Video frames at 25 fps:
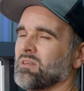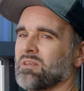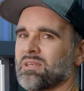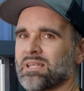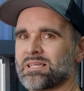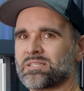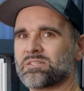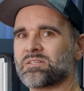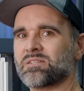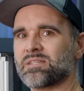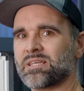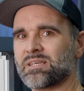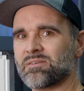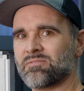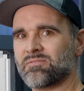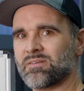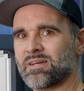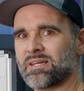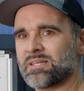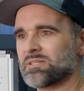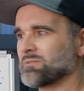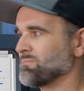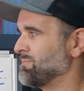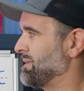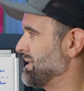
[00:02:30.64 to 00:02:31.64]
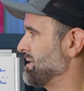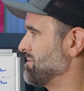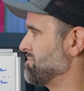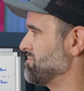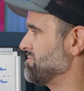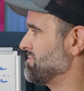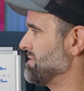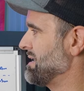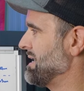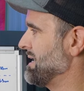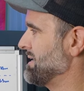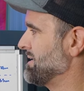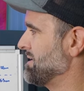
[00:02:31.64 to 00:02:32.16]
lessen the effect by
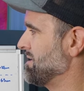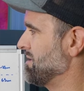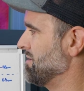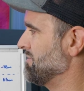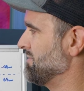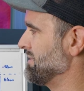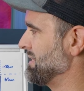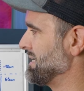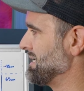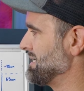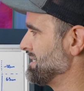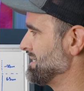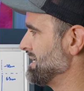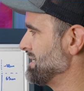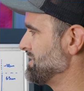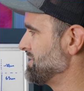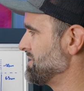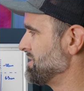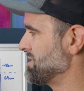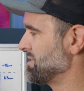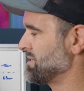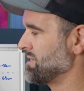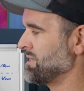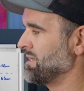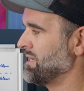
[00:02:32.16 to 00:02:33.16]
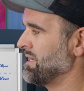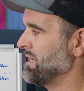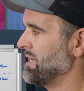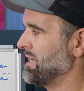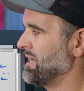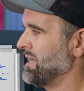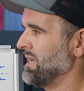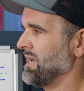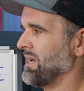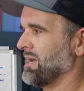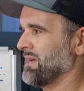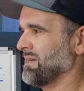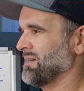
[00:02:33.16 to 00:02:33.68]
rounding over these edges,
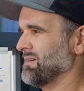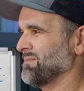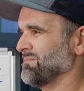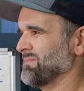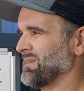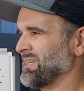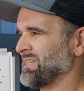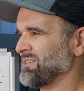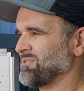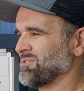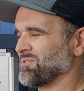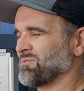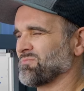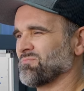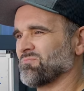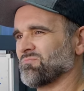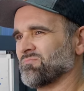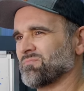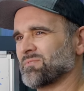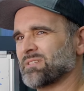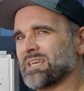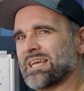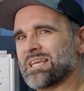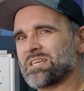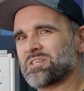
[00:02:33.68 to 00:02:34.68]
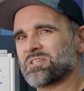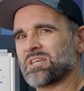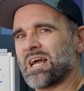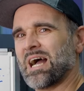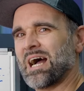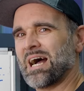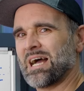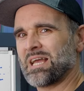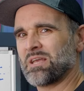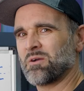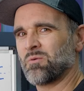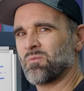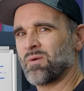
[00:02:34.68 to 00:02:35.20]
and it just takes your
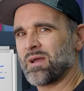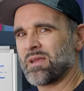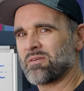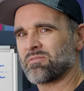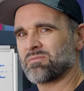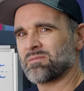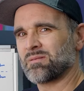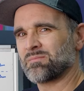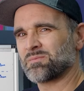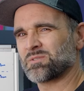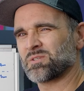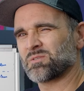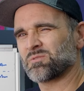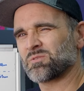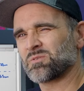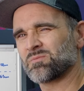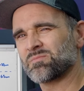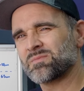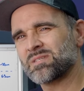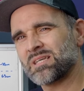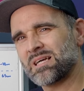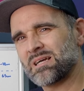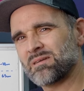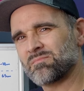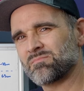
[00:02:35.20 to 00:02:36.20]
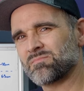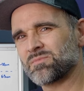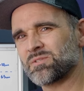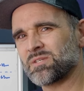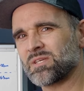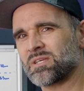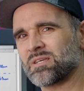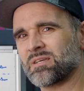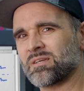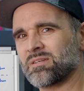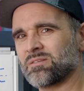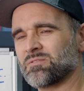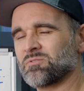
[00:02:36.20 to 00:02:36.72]
eye away from them. So sometimes
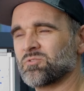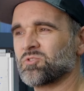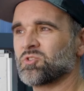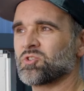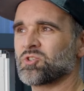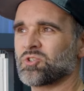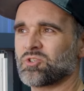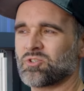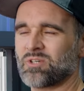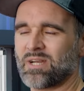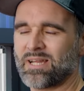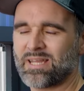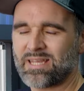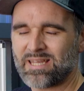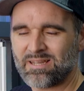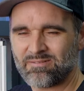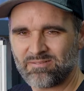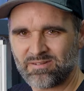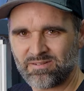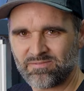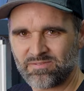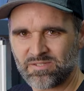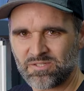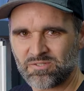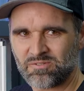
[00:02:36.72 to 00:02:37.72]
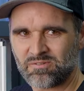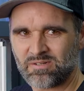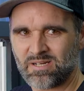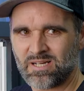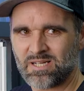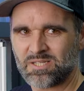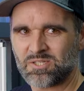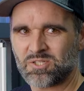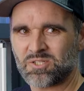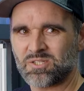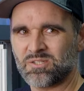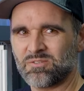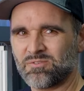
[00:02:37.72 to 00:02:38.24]
you can try and get rid of a
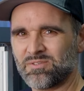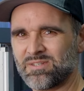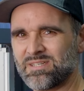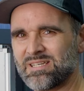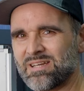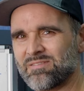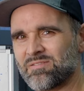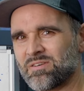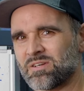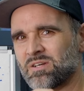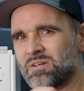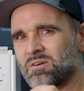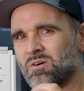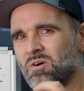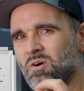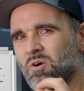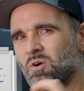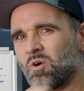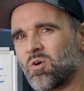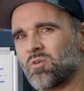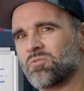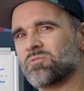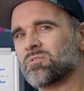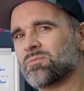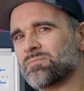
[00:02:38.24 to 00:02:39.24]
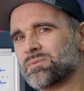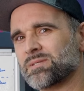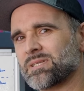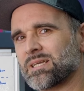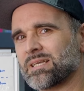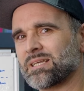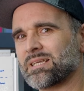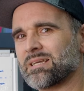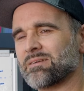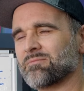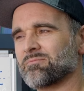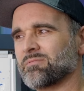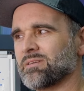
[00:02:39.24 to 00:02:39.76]
scratch. You'll never
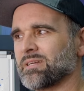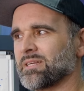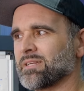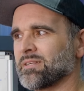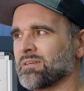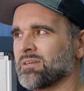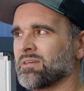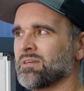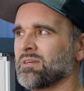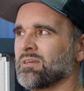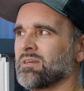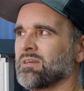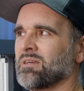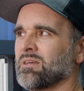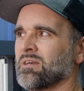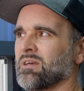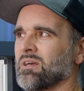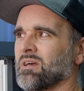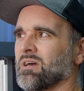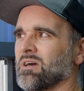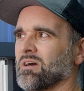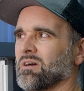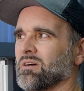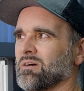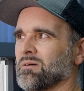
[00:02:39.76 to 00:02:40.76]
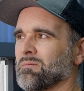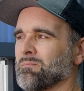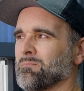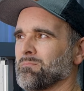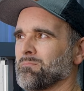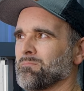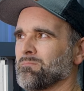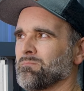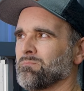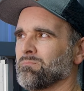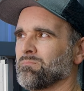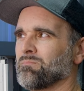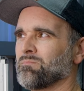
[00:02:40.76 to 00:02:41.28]
100% get rid.
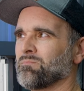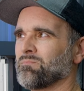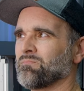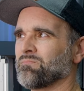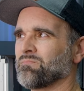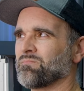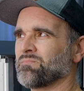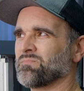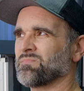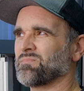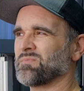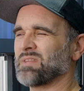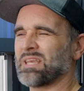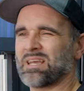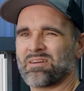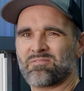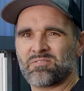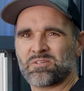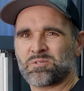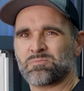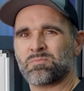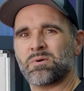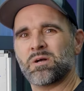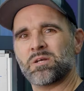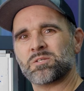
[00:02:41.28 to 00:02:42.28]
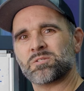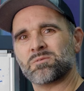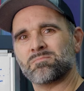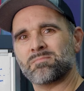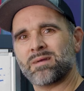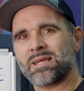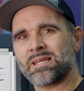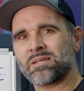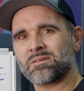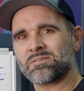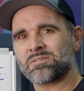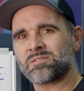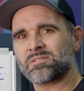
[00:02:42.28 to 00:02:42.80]
The average person
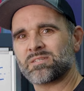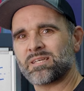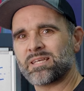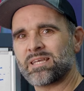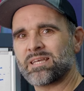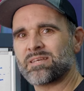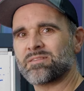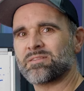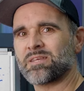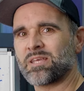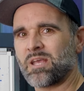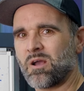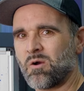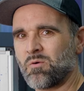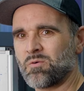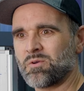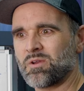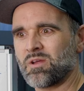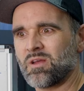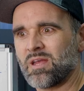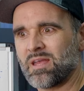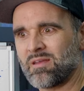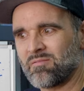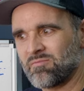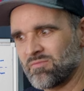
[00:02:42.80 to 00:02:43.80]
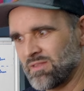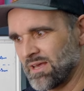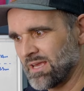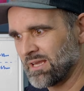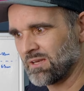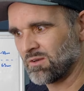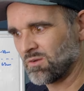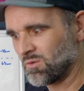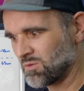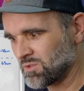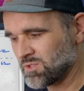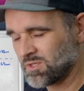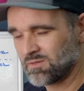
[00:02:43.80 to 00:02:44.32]
may not see it. The owner, if
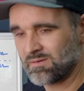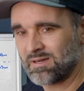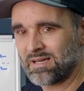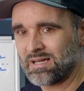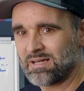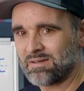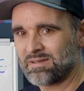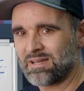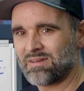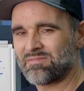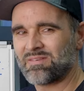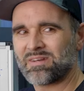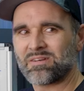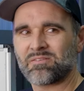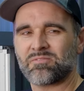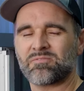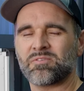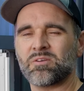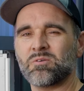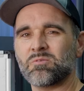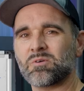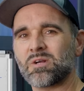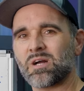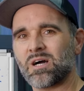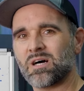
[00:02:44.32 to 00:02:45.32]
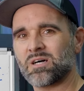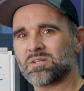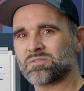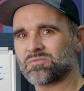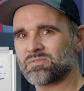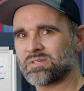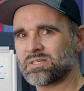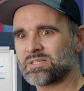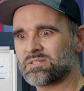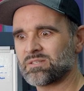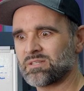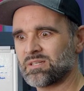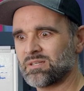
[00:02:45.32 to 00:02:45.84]
they looked around, I've had a few
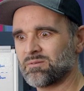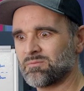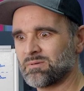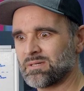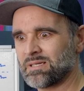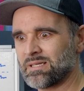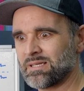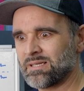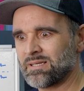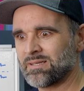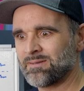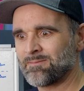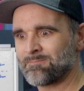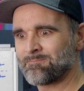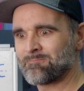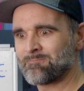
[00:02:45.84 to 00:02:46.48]
cars recently where